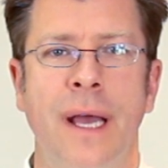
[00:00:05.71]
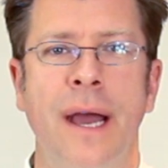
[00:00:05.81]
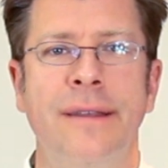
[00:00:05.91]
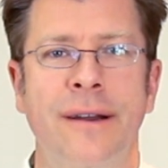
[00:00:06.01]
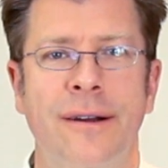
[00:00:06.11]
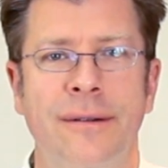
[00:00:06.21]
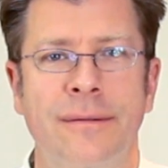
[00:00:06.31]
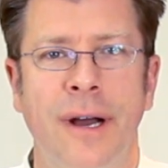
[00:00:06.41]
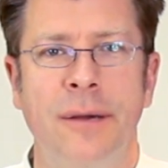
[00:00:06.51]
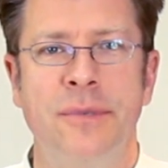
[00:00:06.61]
Hi there,
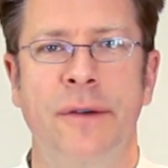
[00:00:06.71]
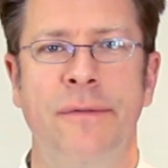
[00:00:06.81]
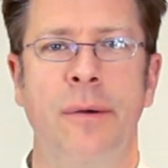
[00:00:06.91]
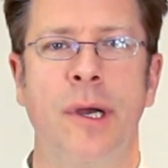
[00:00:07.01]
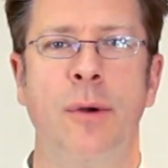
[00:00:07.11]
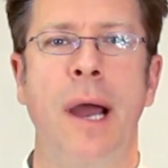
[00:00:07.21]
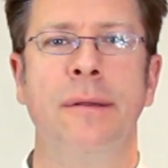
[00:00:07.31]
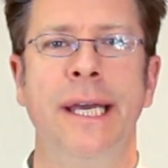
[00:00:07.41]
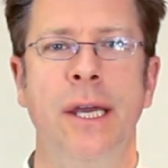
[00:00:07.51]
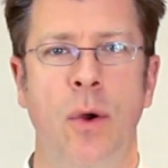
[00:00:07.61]
I'm Chef Eric
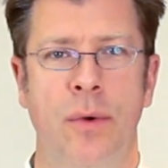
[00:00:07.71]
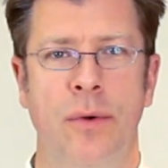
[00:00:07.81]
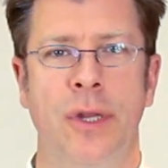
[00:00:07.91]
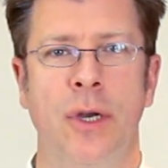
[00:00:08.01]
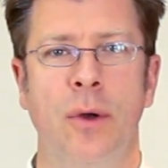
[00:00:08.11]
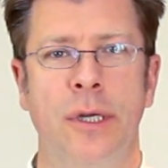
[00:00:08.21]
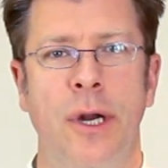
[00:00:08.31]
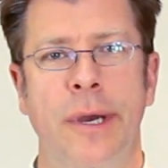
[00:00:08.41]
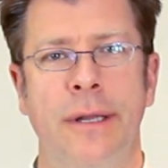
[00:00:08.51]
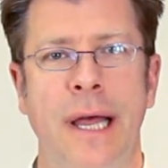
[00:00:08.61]
Crowley, owner of the
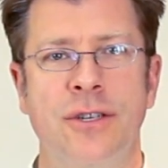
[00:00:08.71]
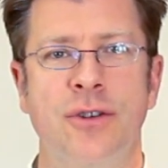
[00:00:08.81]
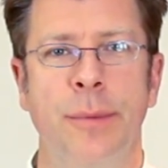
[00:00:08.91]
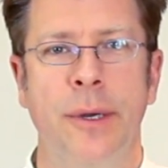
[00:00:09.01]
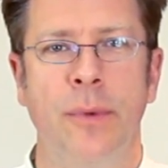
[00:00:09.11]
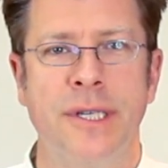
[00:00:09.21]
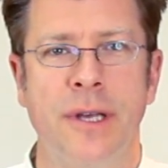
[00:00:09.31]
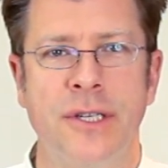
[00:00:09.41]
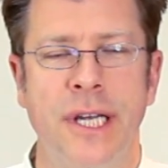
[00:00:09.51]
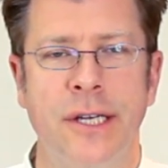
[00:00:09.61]
Culinary Classroom in
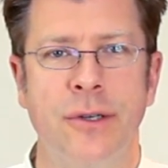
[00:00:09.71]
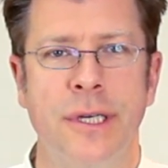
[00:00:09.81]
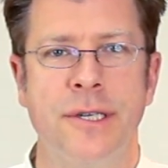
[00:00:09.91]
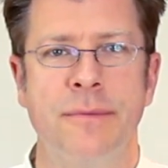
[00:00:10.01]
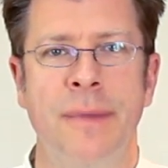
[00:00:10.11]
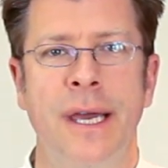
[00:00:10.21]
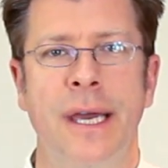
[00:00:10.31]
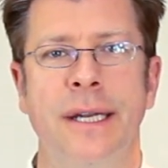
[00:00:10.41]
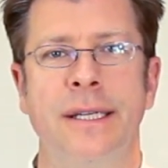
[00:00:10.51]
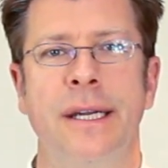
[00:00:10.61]
West Los Angeles,
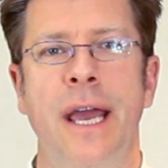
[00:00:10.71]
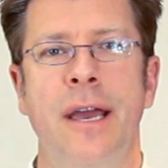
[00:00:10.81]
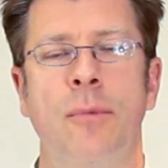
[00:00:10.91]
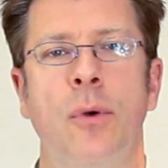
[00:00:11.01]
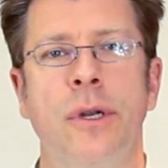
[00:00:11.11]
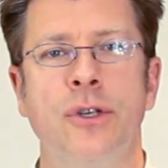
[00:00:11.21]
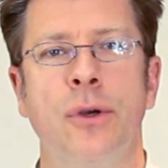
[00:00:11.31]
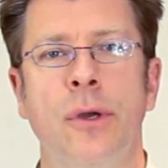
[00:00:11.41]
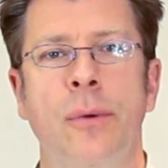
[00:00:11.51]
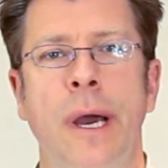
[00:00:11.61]
and today I'm going to
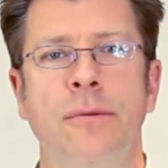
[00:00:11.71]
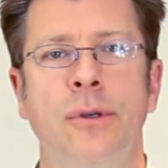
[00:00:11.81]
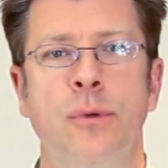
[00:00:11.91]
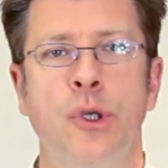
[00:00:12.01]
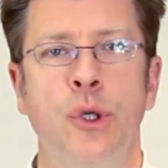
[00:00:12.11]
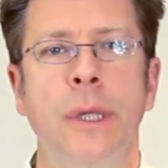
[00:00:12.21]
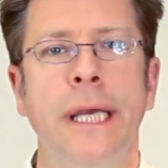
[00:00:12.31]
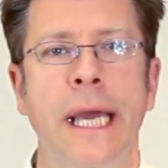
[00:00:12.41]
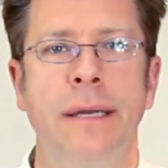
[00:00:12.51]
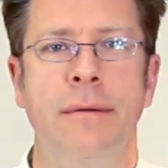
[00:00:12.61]
show you how to
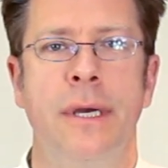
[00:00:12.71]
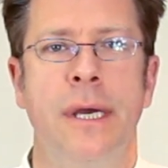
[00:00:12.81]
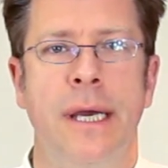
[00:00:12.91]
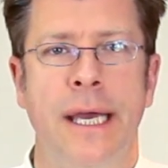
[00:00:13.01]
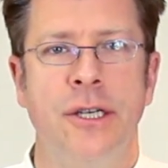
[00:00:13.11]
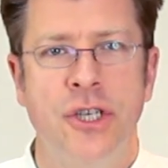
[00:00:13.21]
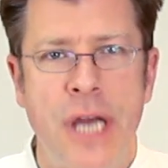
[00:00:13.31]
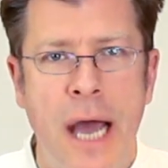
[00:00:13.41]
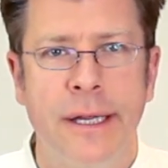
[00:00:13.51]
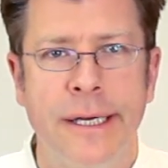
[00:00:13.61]
julienne a
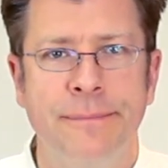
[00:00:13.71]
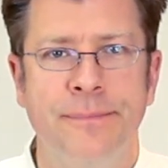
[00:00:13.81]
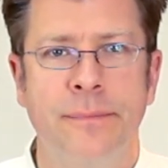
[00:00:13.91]
shallot.